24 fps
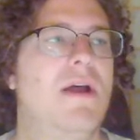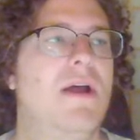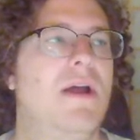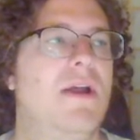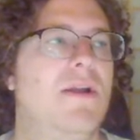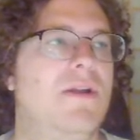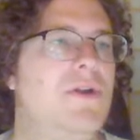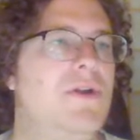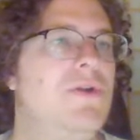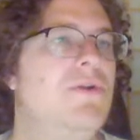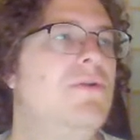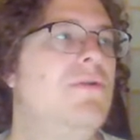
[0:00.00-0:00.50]

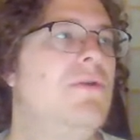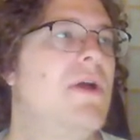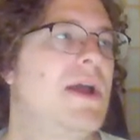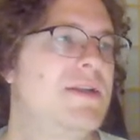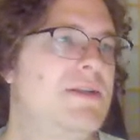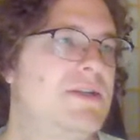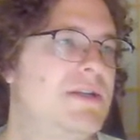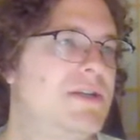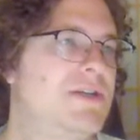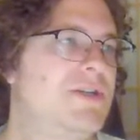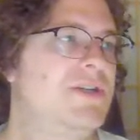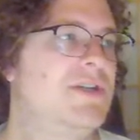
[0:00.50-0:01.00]
new
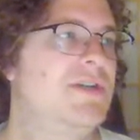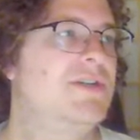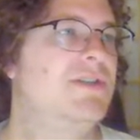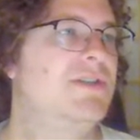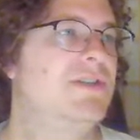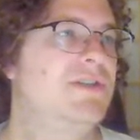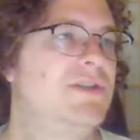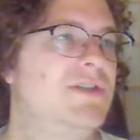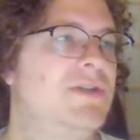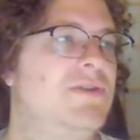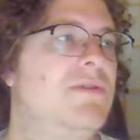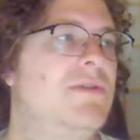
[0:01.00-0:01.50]
additions
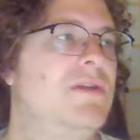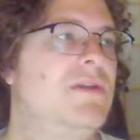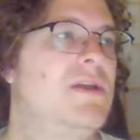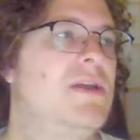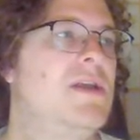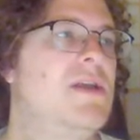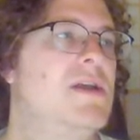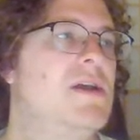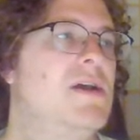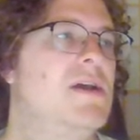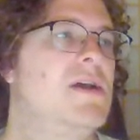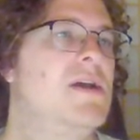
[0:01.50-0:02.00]
to
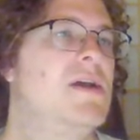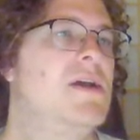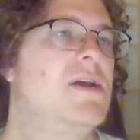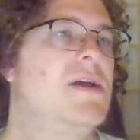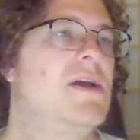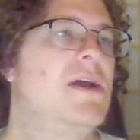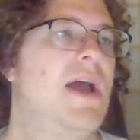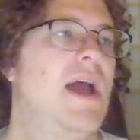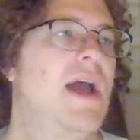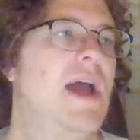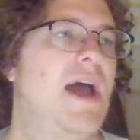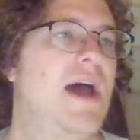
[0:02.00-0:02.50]
the
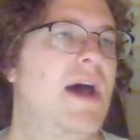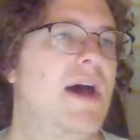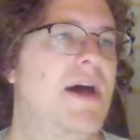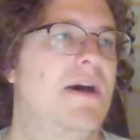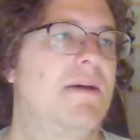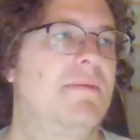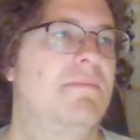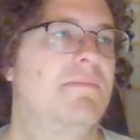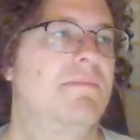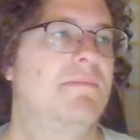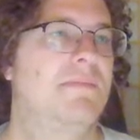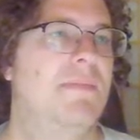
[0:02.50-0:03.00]

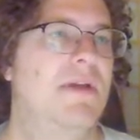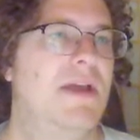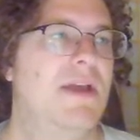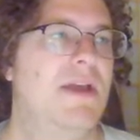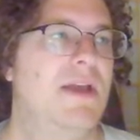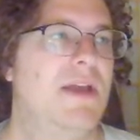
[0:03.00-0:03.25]
um,